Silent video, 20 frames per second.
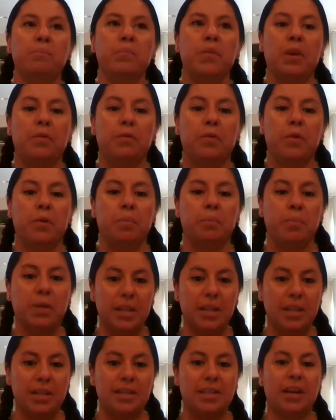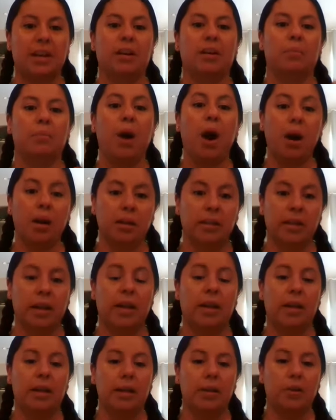from bees that are
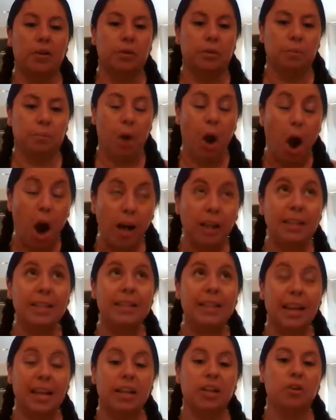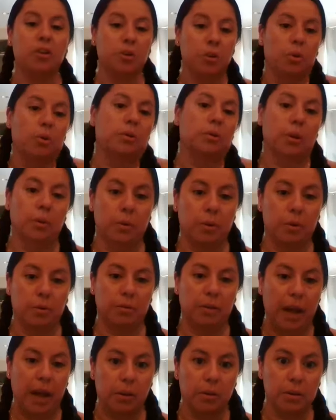pollinating your local
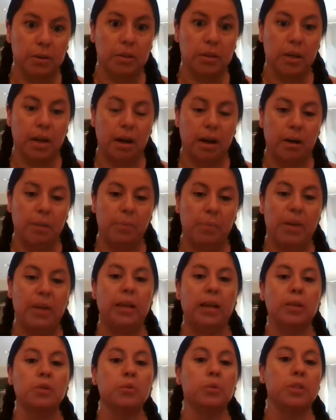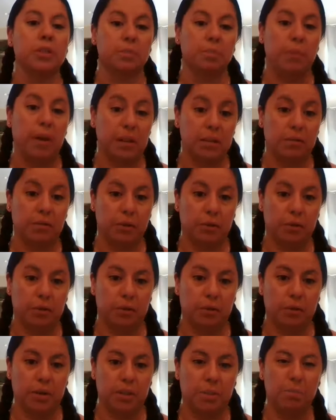flowers. And that's what's best for
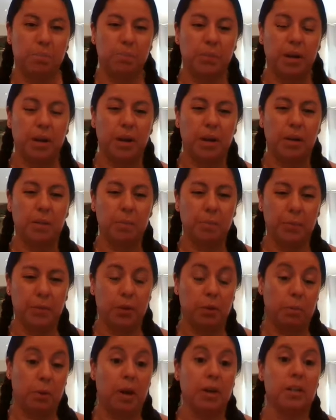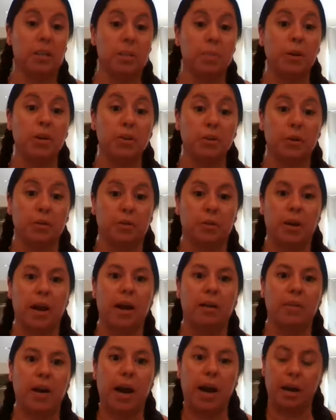your body, especially if you
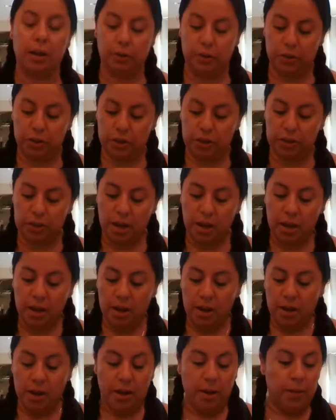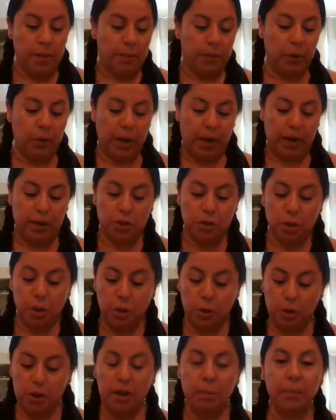have allergies. Okay,
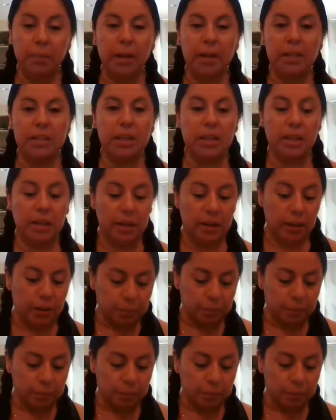so in my tea,